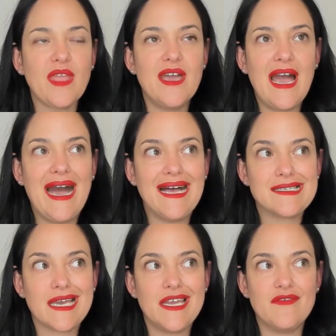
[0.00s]
has
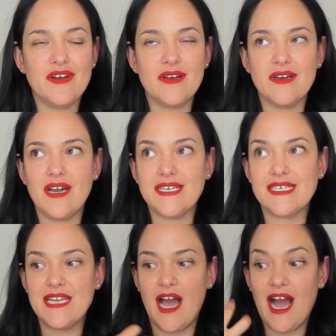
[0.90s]
kind of a
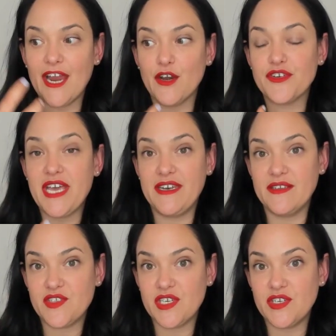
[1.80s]
higher
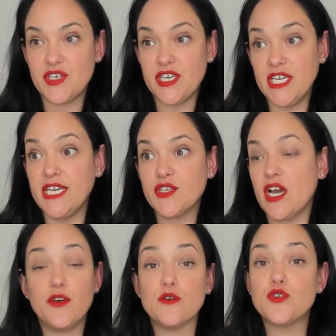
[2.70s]
tendency to eat
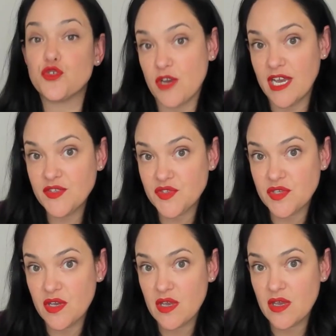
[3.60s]
under stress
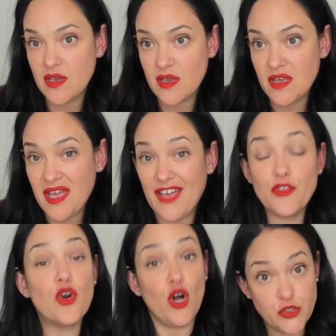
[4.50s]
and
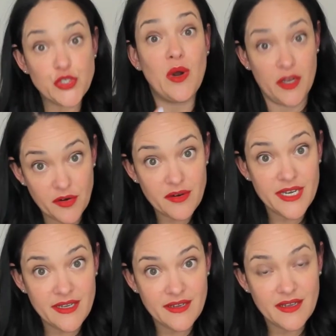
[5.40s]
they're also
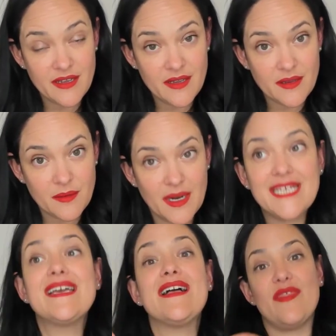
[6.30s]
hungry,
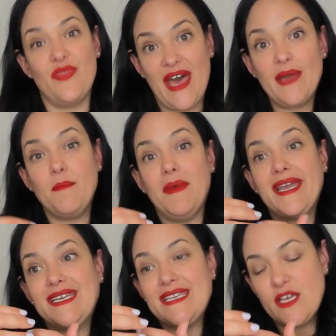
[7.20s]
right, that
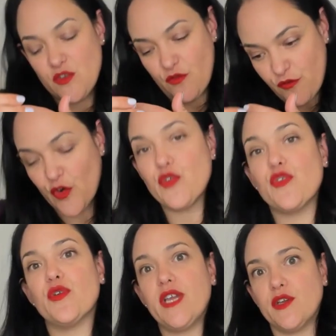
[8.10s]
might further
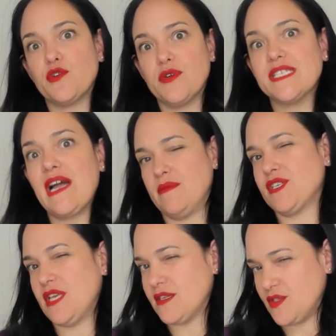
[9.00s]
increase how much
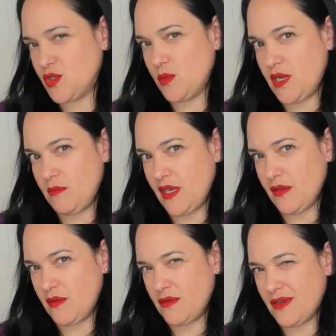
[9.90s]
they consume in a meal.
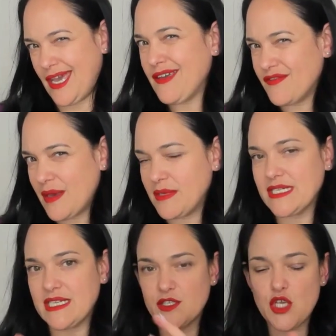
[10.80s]
Okay, if that makes
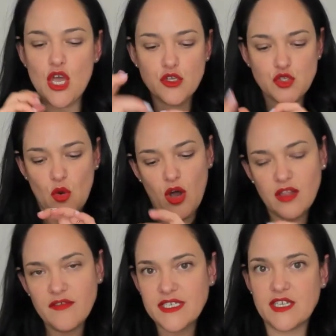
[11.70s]
sense. So all of
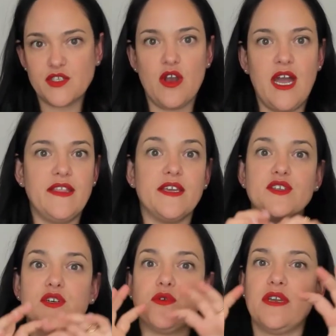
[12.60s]
these things are highly
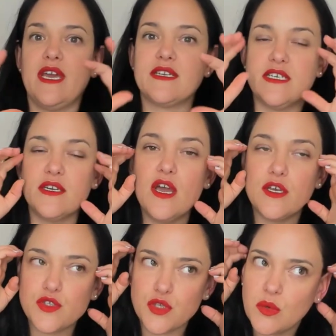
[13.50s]
interconnected,
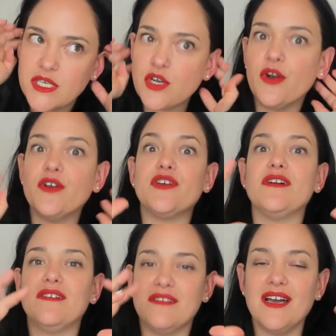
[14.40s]
so it's hard
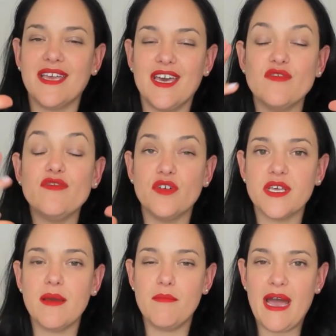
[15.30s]
to, again, fully
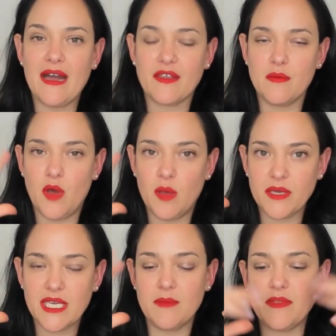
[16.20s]
unpack them all, but
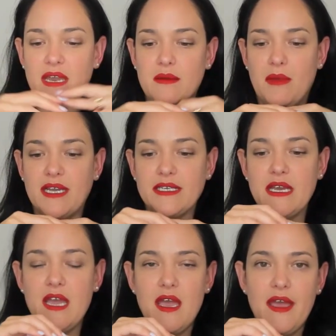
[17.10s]
keep that in mind.
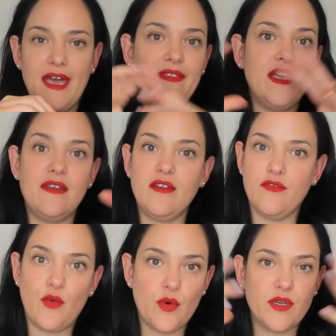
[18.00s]
And then, of
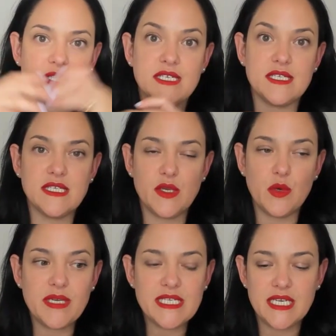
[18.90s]
course, this is an
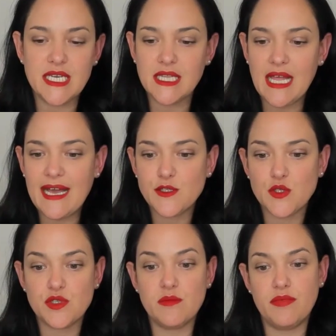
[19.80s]
obesity class, so
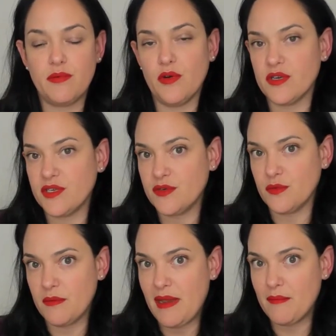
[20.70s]
it's important to
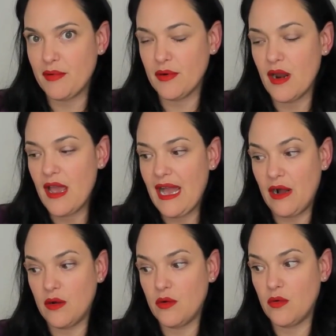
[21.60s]
remember
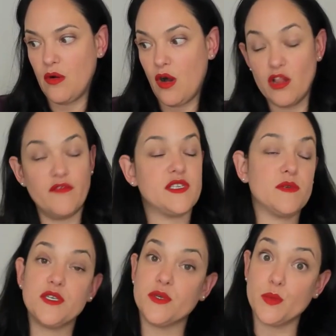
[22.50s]
how all of this
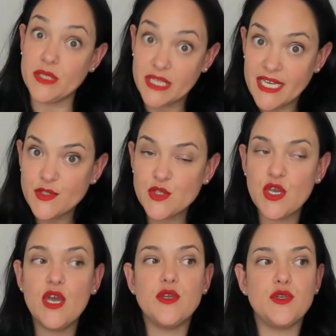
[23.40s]
material relates
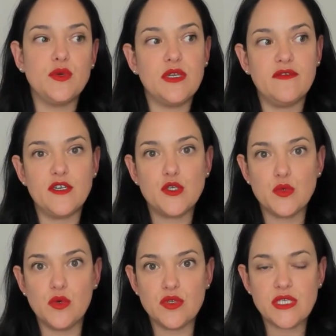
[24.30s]
to
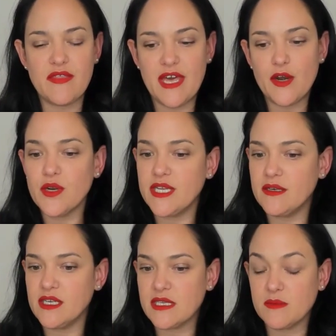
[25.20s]
individuals that are
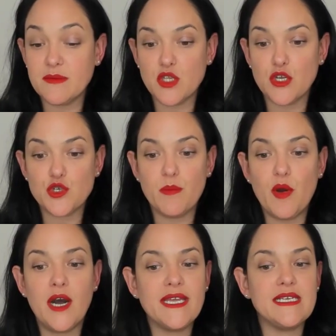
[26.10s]
in sometimes larger
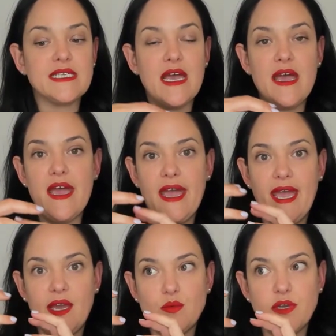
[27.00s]
bodies.
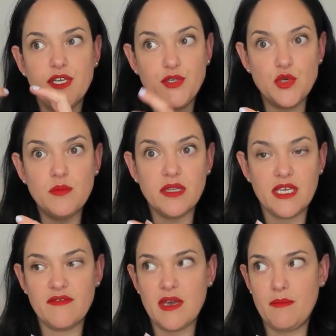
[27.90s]
And we do
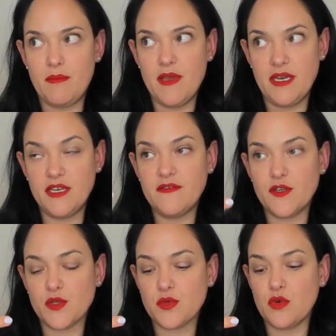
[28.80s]
believe that in
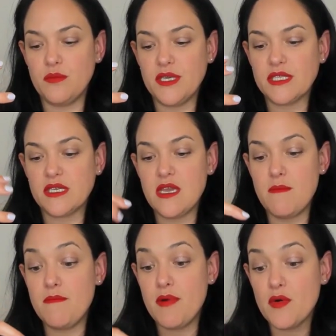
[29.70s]
individuals with obesity,
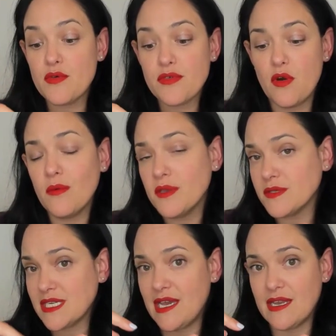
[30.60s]
both
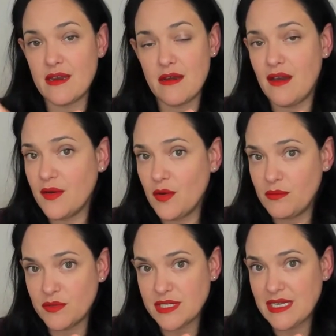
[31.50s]
homeostatic and
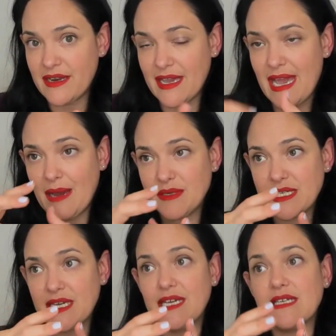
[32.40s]
non-homeostatic
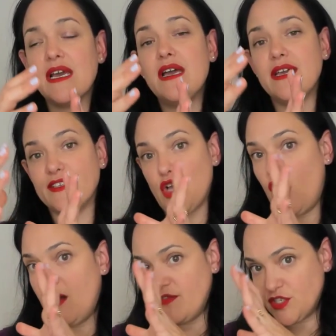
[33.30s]
appetite is
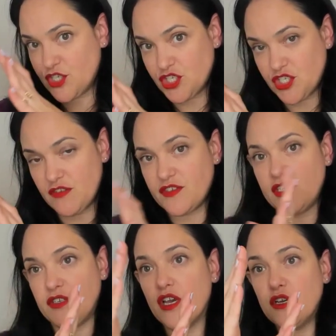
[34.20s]
often
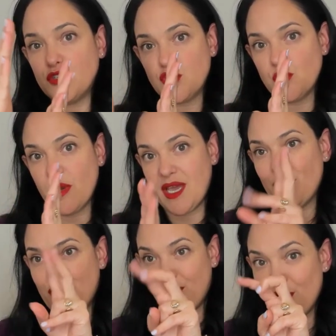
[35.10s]
shifted to a
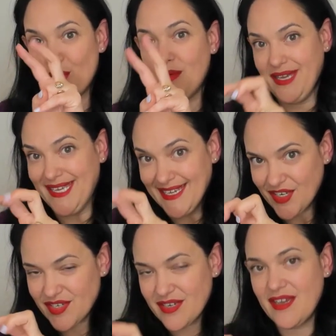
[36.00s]

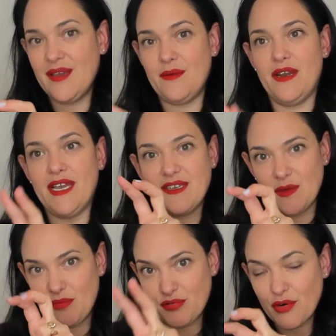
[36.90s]
pro-eat, right? A
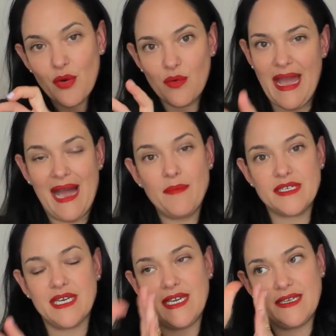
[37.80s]

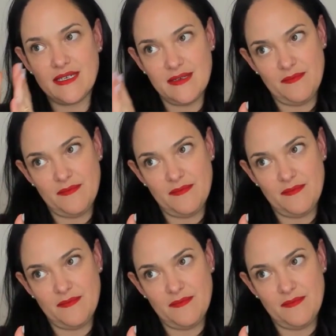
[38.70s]
pro-appetite